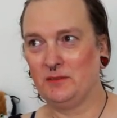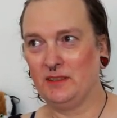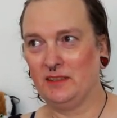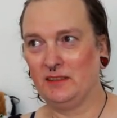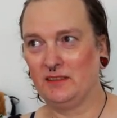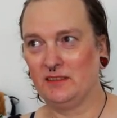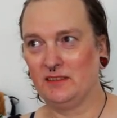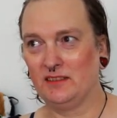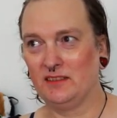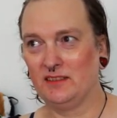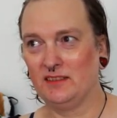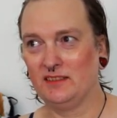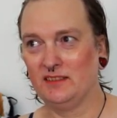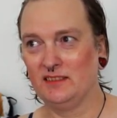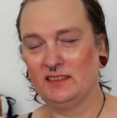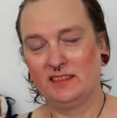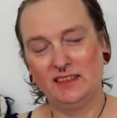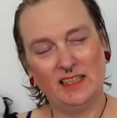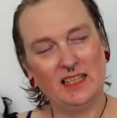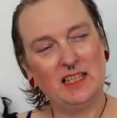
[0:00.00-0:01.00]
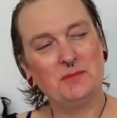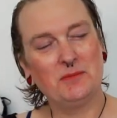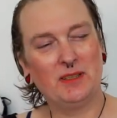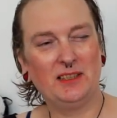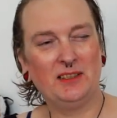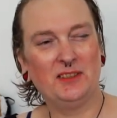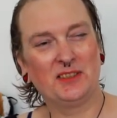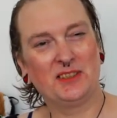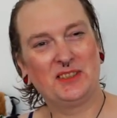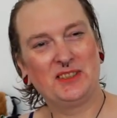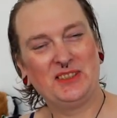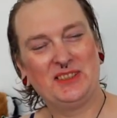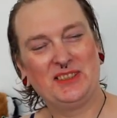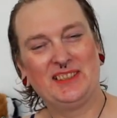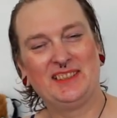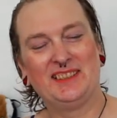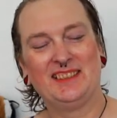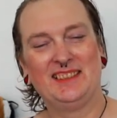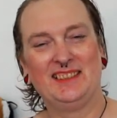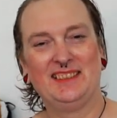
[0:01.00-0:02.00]
as, damn, I look
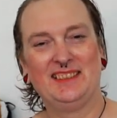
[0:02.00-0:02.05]
good